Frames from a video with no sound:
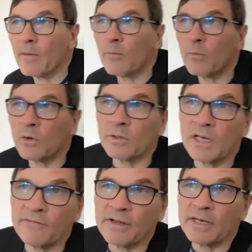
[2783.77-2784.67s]
world we
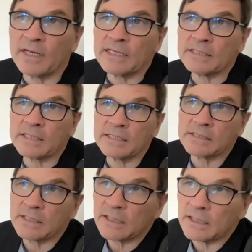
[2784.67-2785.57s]
live in is
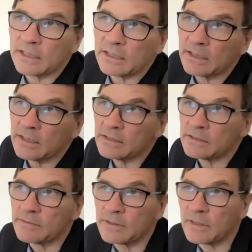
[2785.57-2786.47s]
is uh,
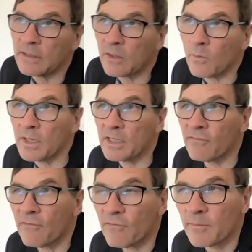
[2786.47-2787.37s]
is quite
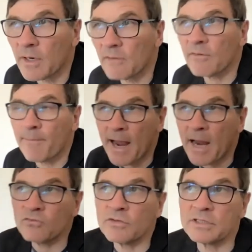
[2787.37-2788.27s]
different from kind of a
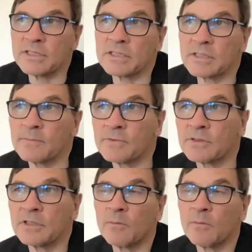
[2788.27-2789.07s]
bounded systems.